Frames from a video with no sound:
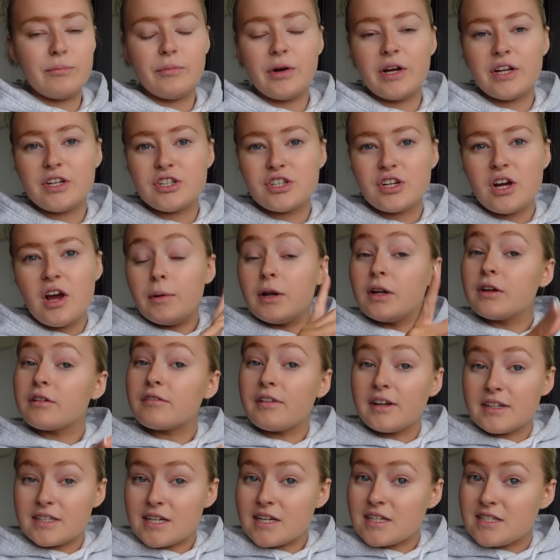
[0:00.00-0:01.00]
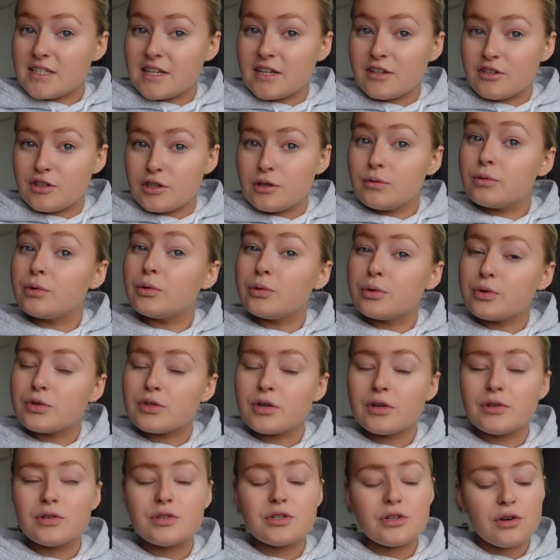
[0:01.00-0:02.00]
which LookFantastic do
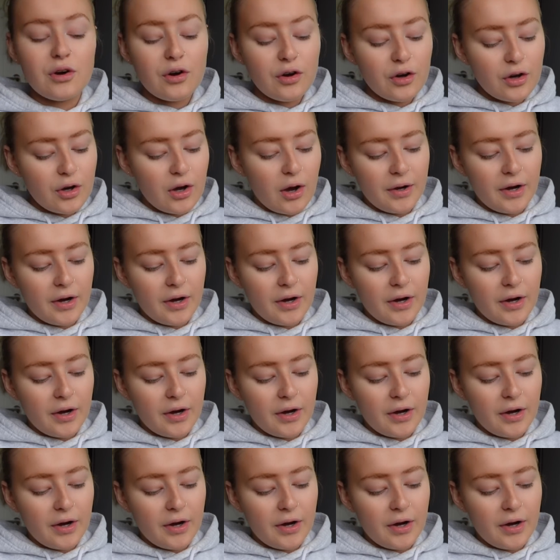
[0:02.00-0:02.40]
also stock,